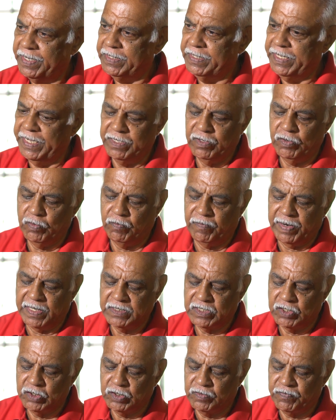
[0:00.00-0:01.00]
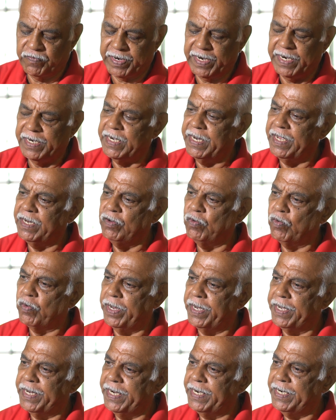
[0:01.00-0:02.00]
Then once it's fried, then you
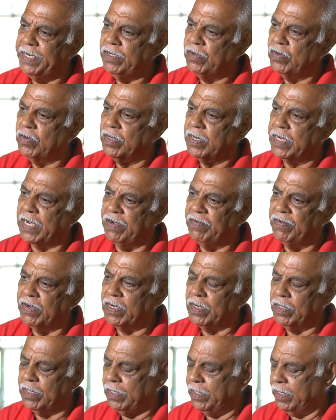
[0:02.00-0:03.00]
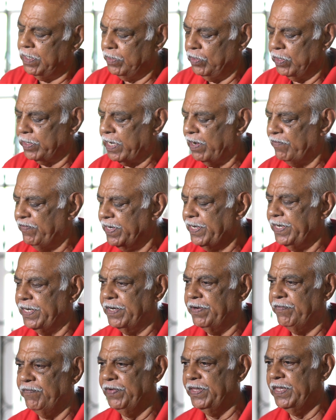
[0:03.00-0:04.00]
can add it, cover it
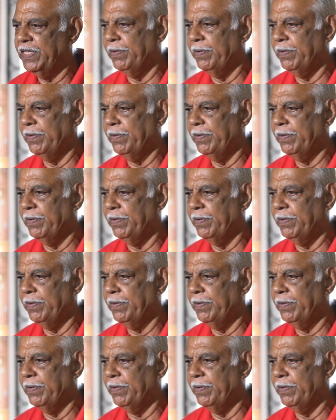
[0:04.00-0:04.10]
with